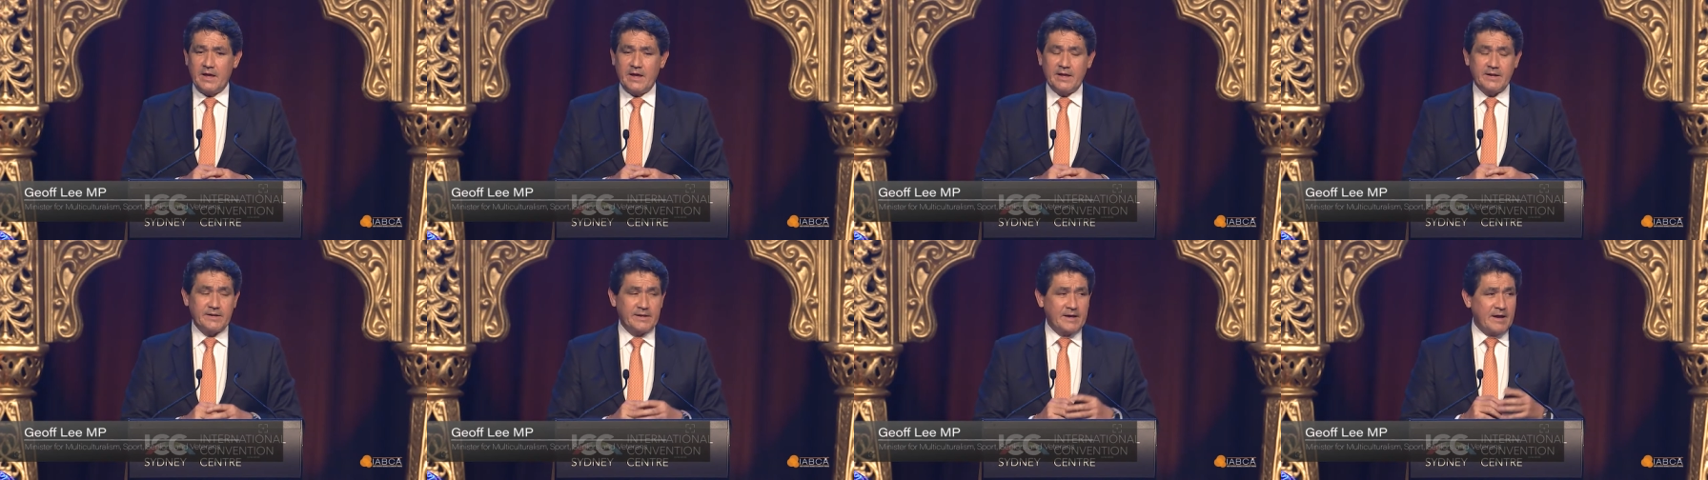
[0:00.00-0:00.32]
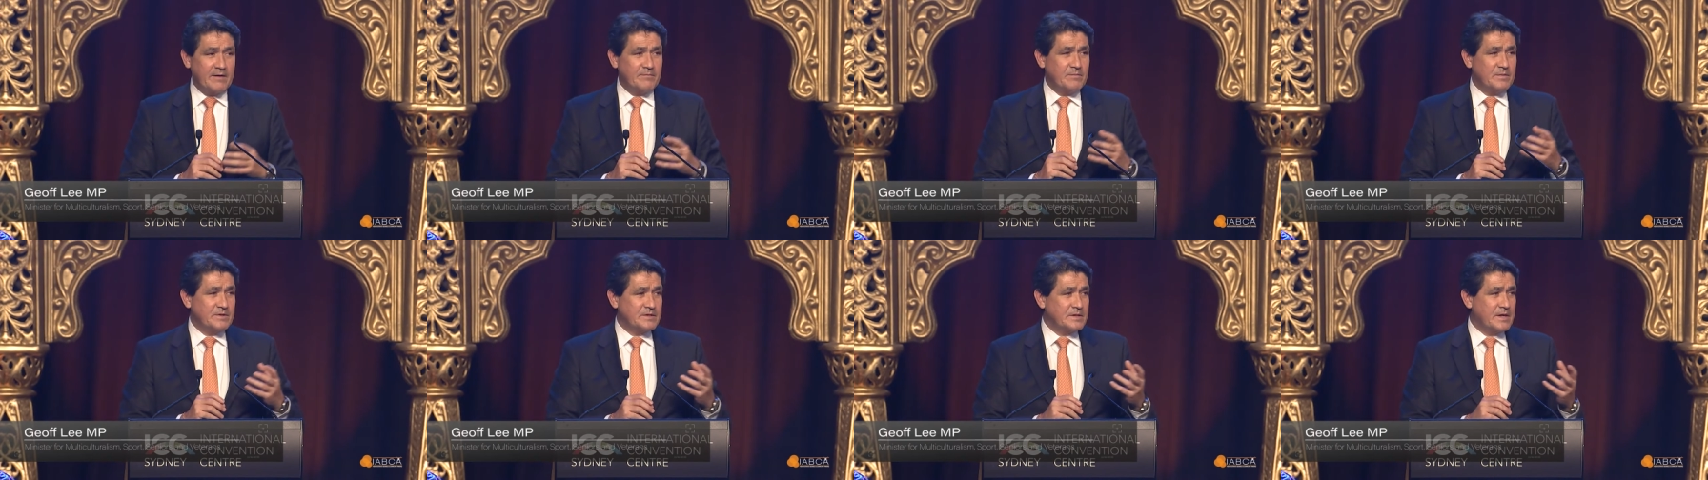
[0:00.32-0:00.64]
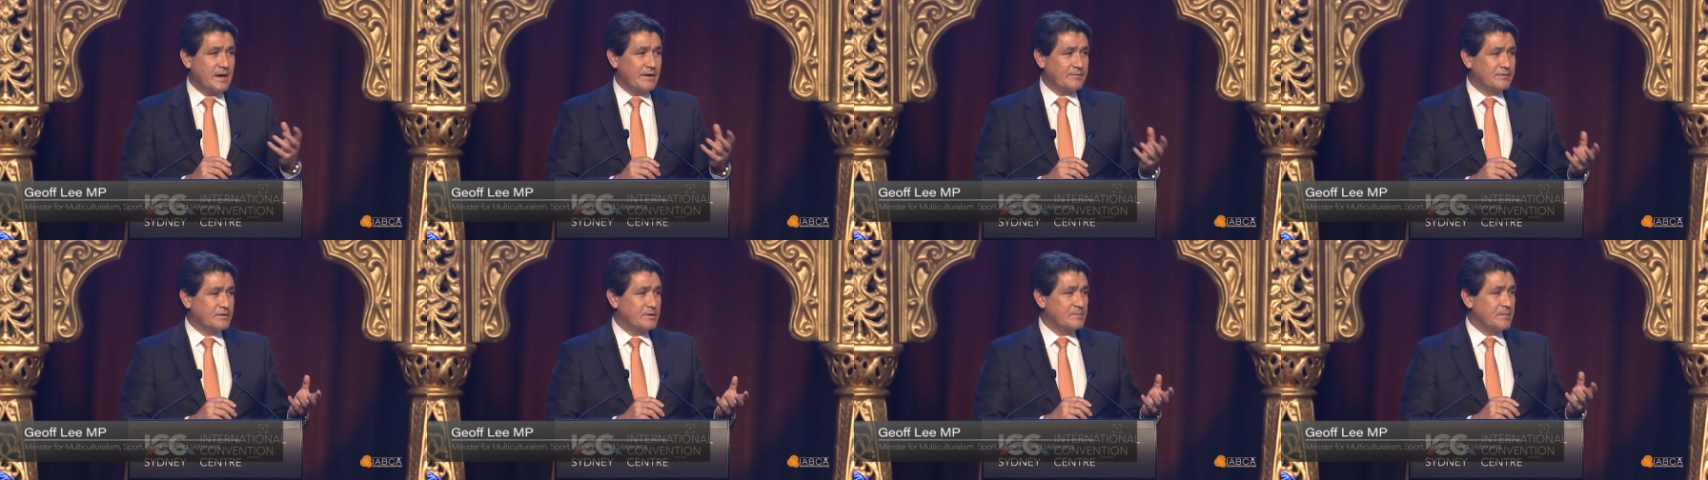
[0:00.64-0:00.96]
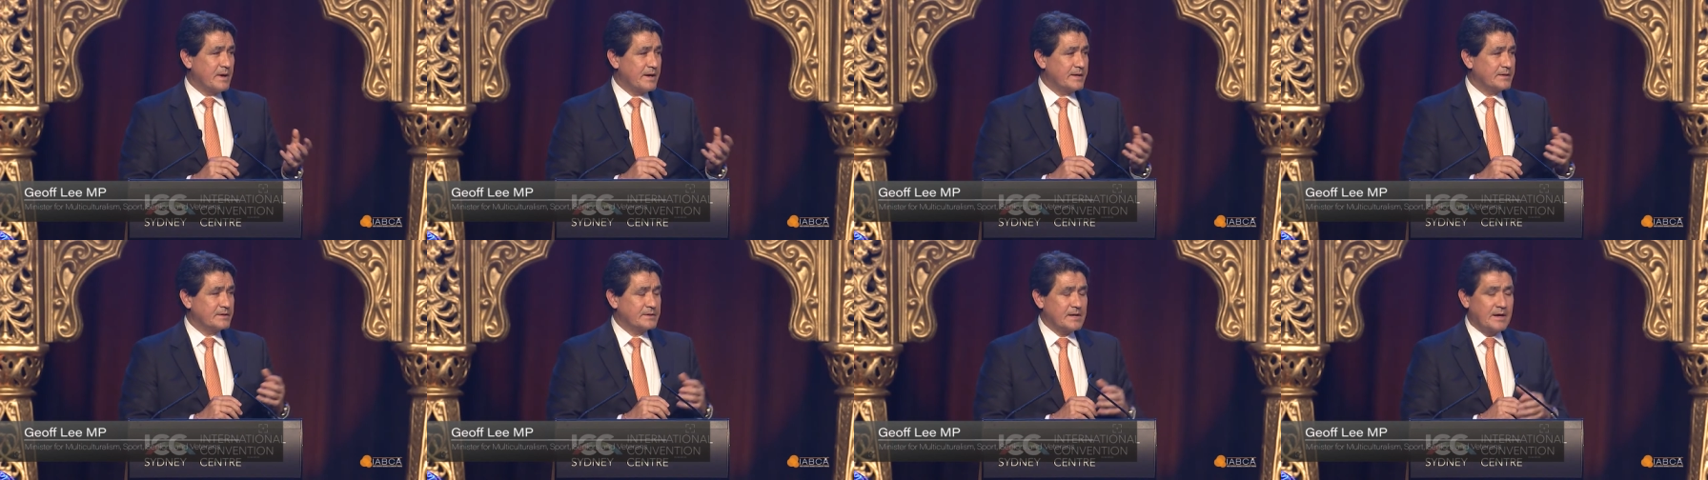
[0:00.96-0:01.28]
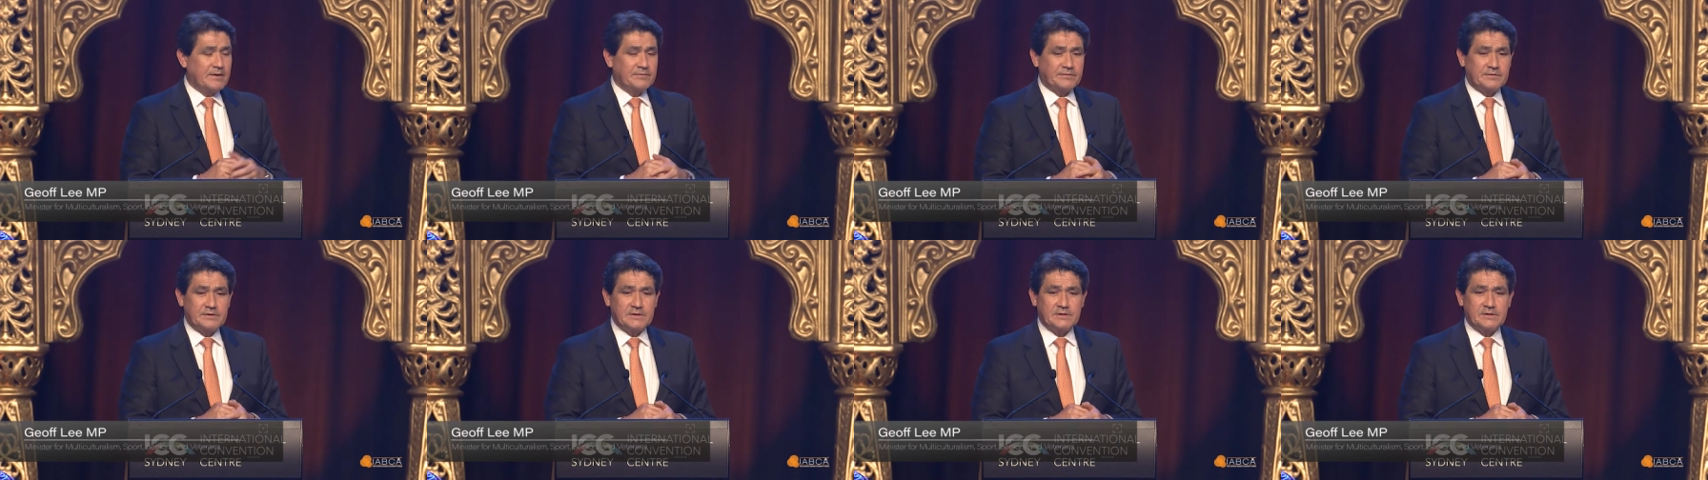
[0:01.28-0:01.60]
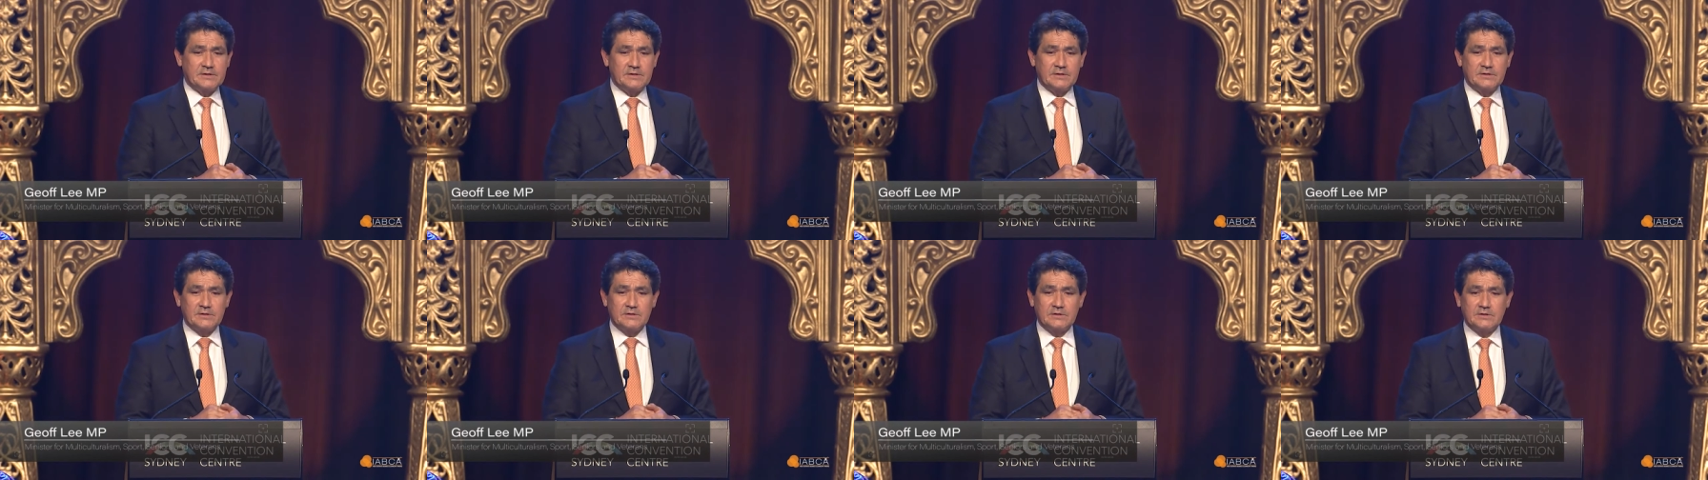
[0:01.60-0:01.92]
and governments have to make tough
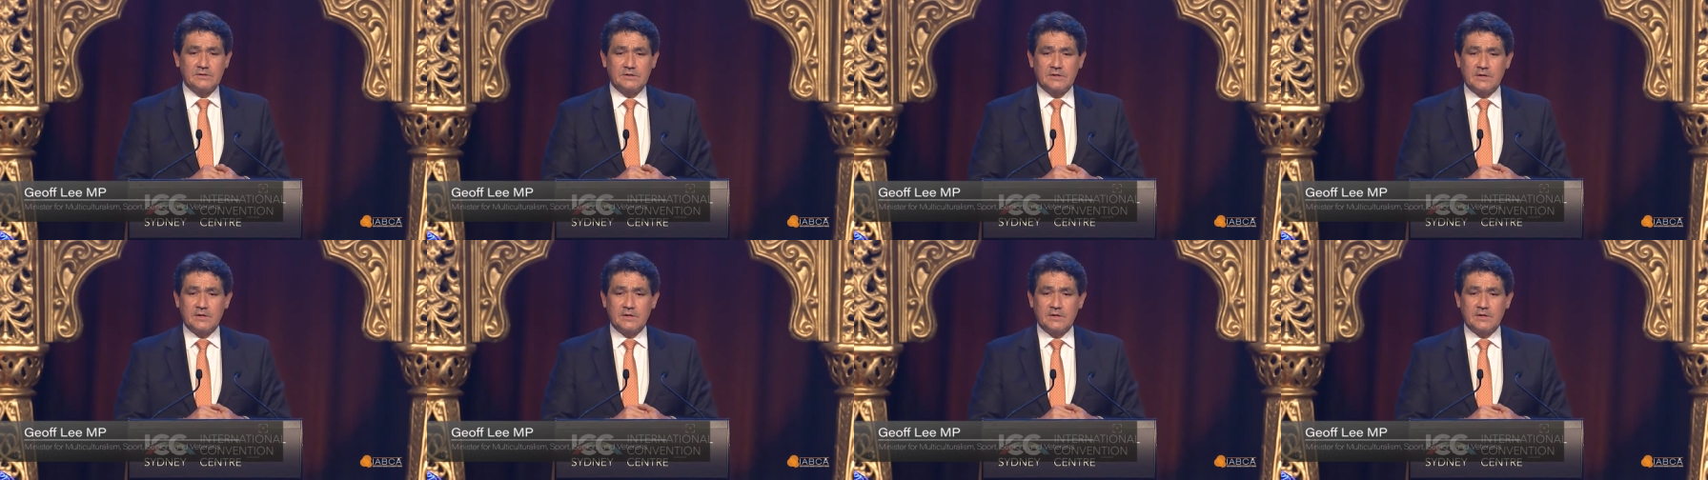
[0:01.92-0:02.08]
decisions.